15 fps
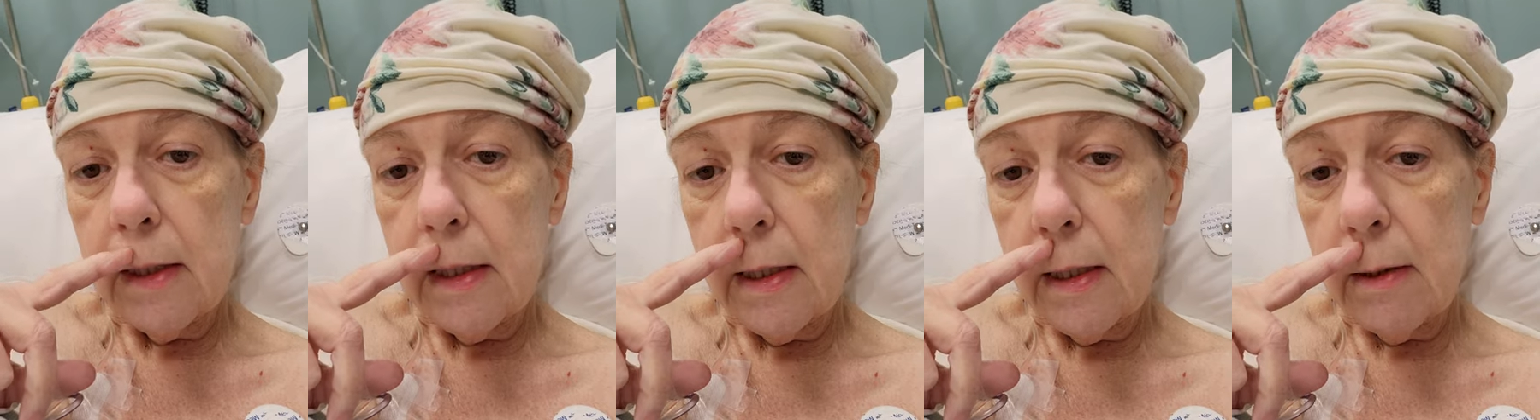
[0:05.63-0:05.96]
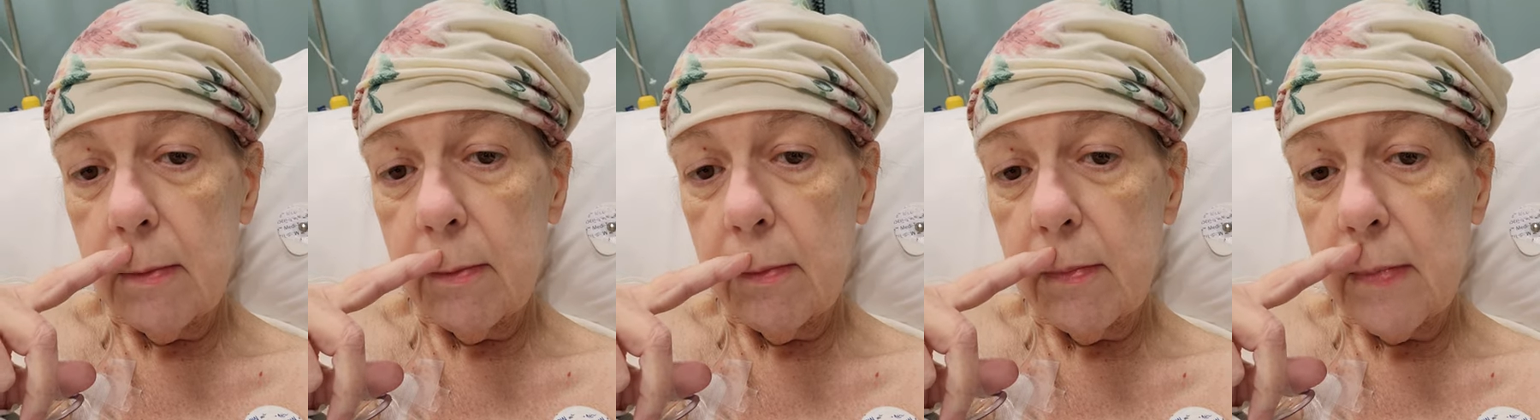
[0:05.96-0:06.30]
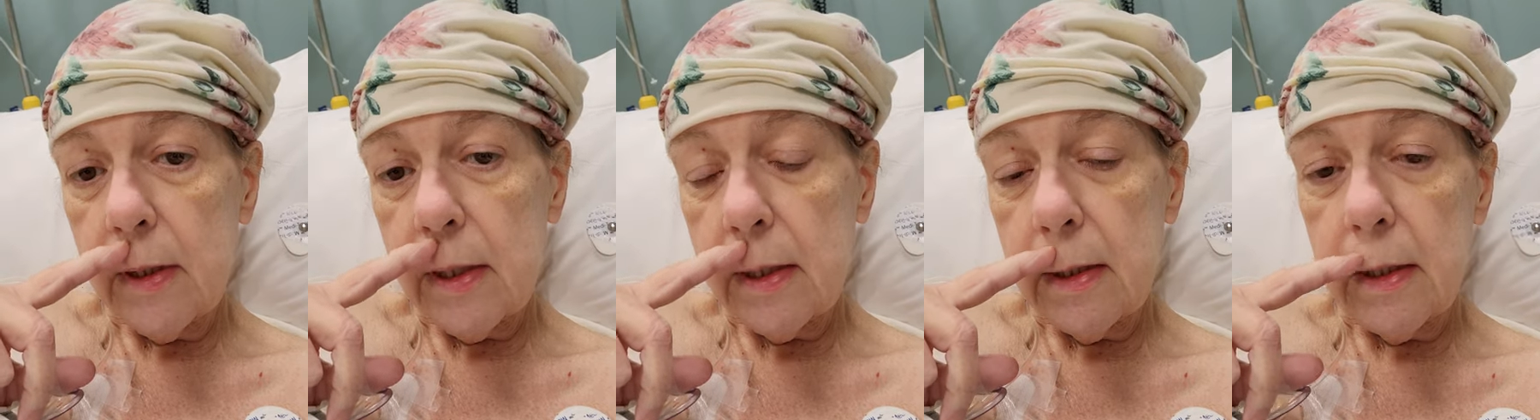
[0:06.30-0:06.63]
and I'm
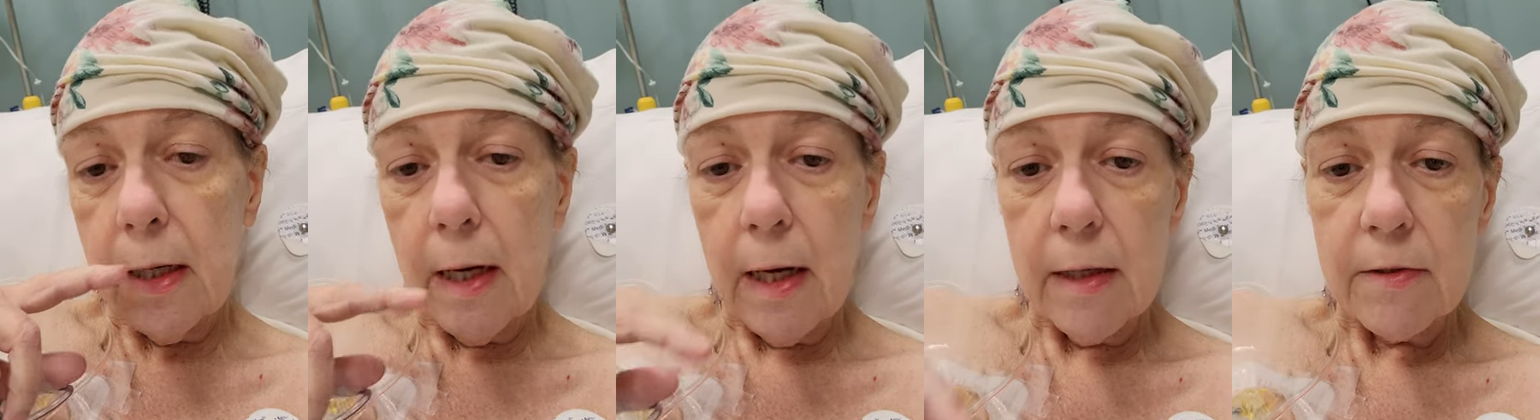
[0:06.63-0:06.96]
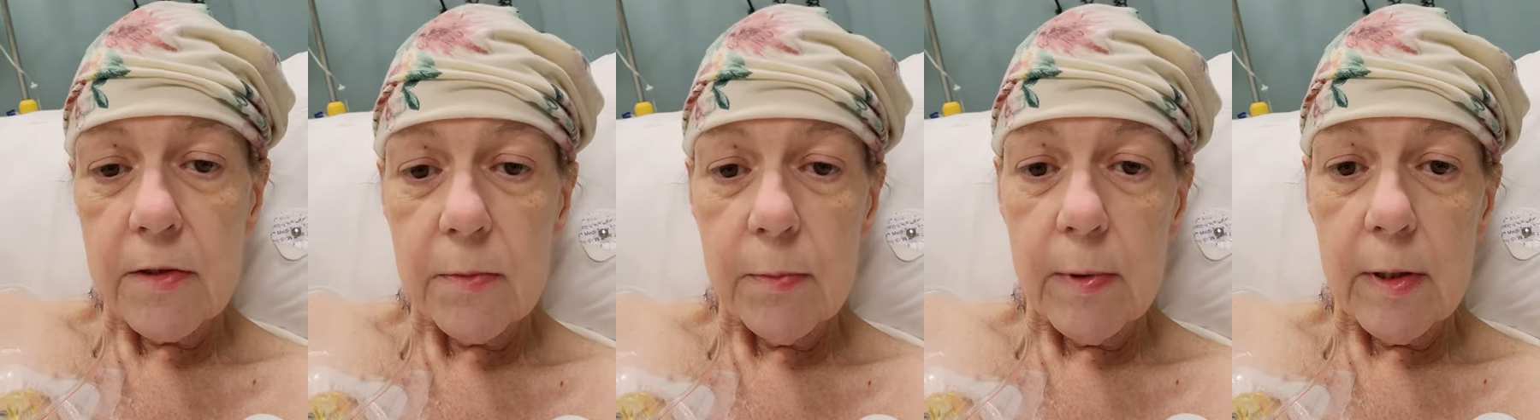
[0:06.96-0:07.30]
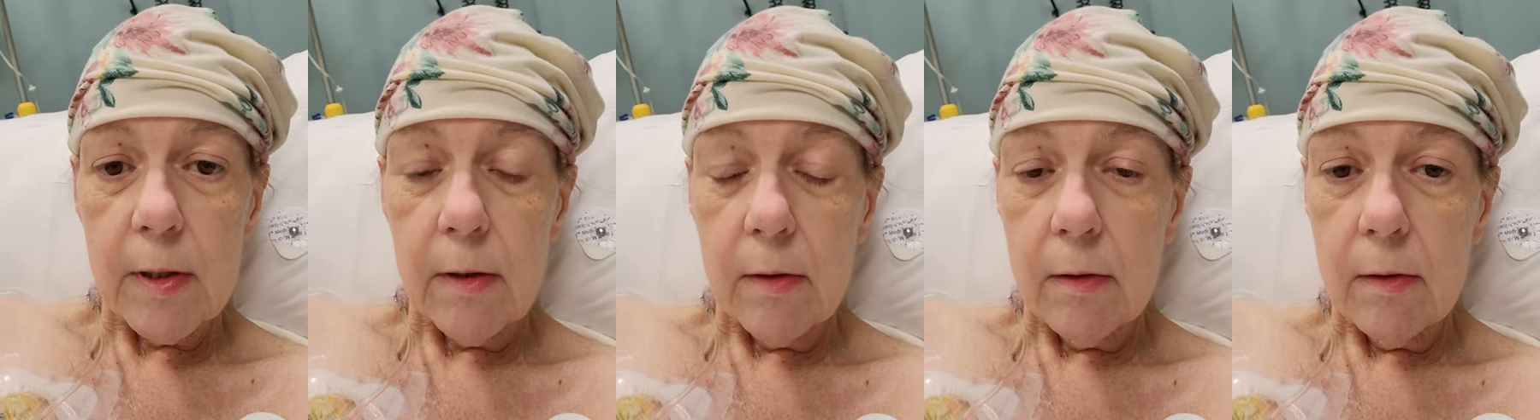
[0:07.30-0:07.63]
in the
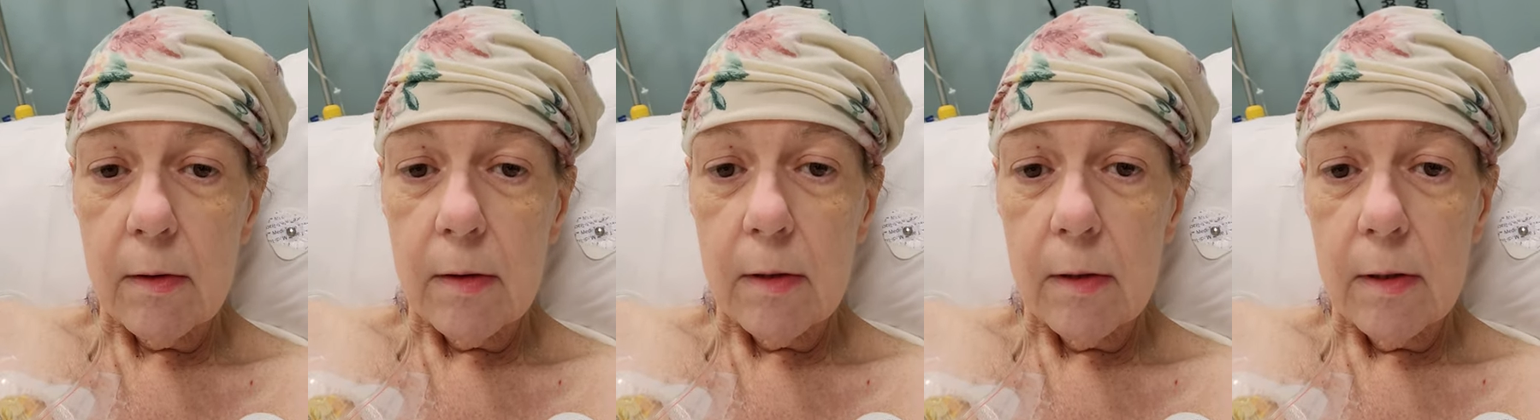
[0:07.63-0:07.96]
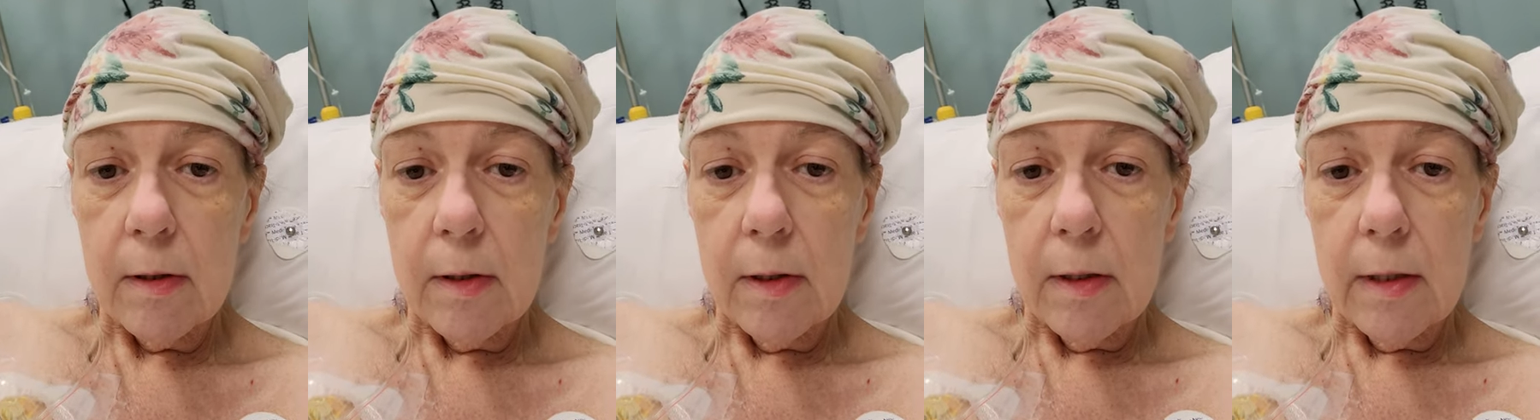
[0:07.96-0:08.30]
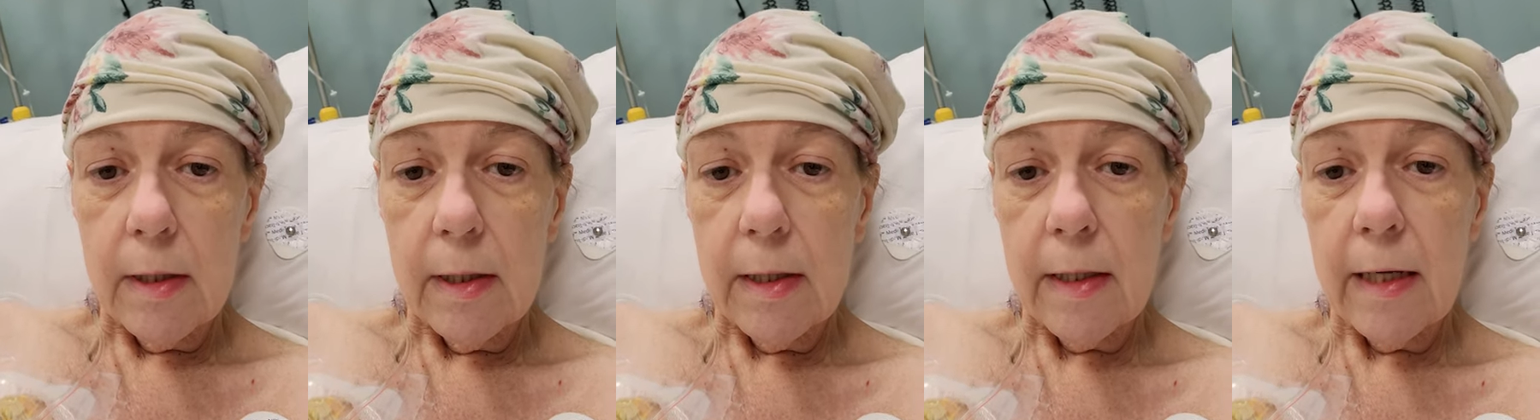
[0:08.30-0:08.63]
hospital
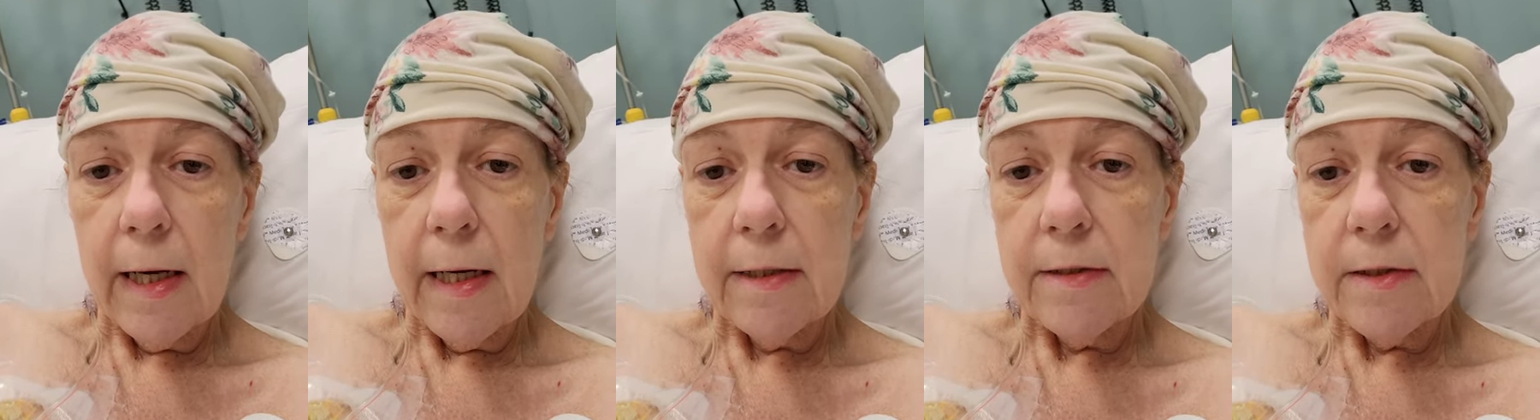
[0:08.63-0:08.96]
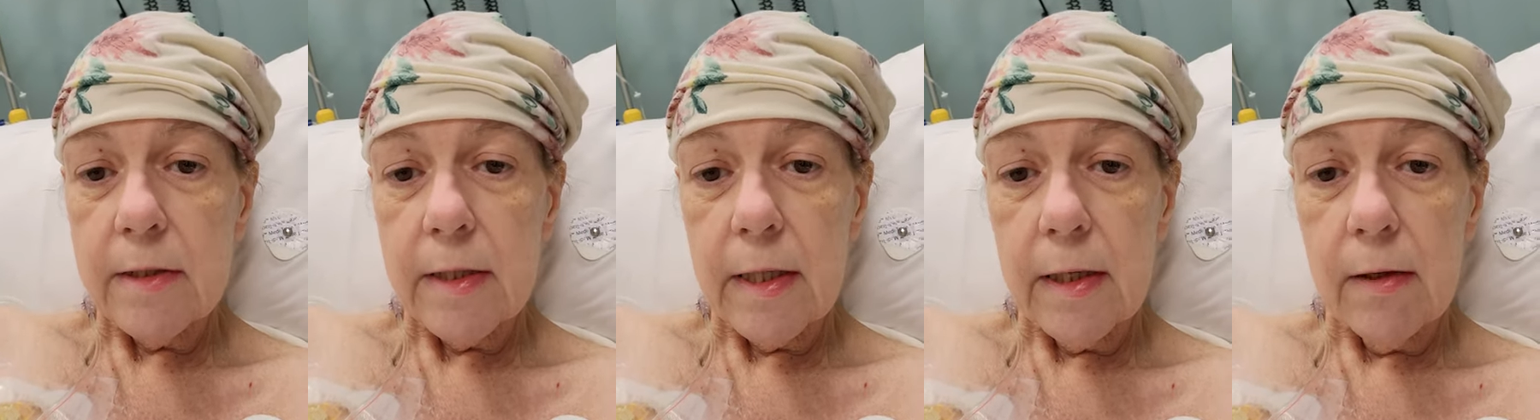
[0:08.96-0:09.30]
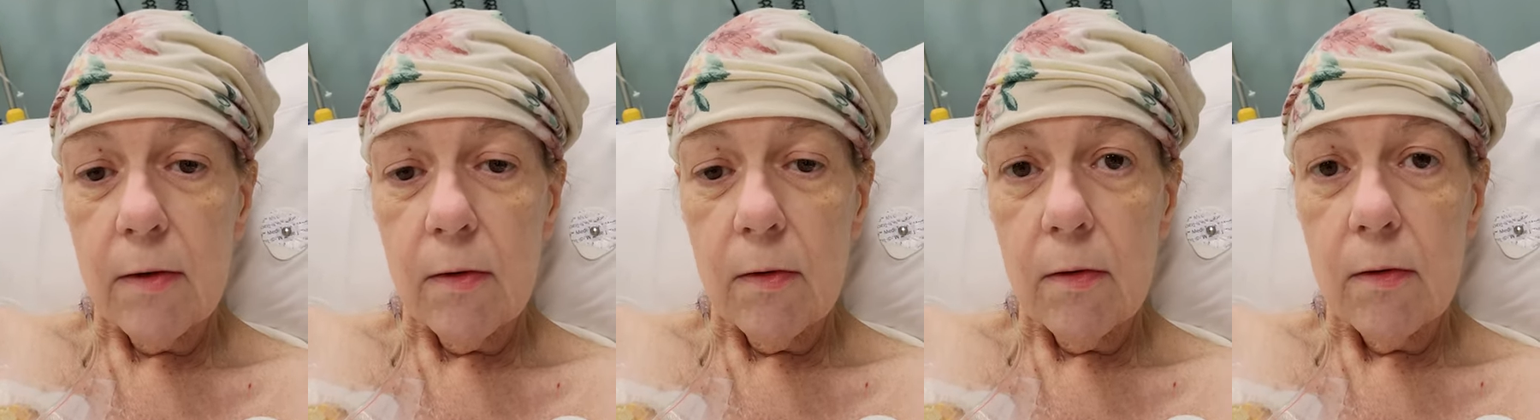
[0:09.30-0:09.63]
in
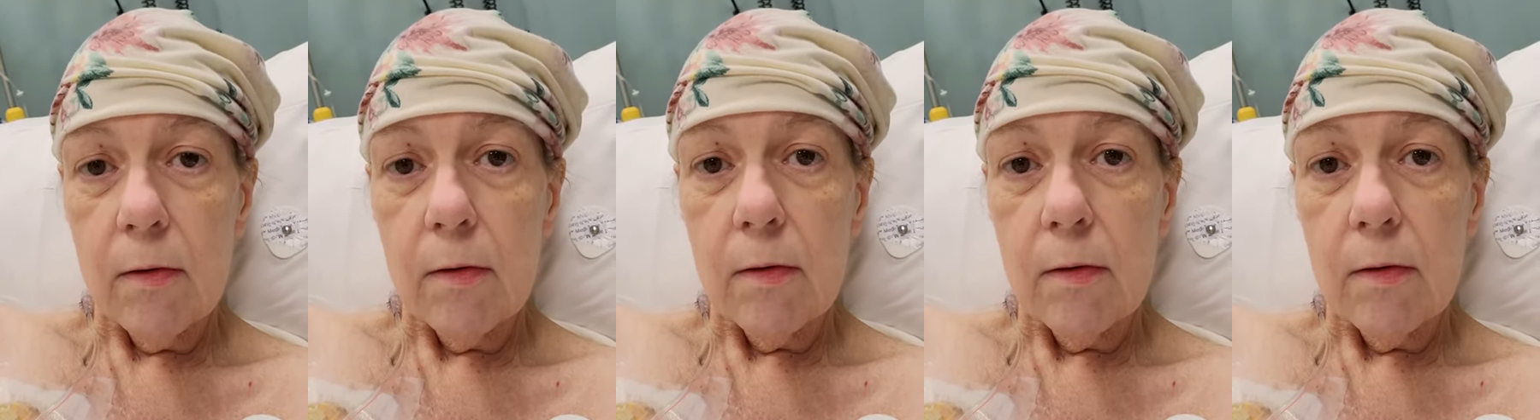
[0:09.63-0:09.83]
Catskill.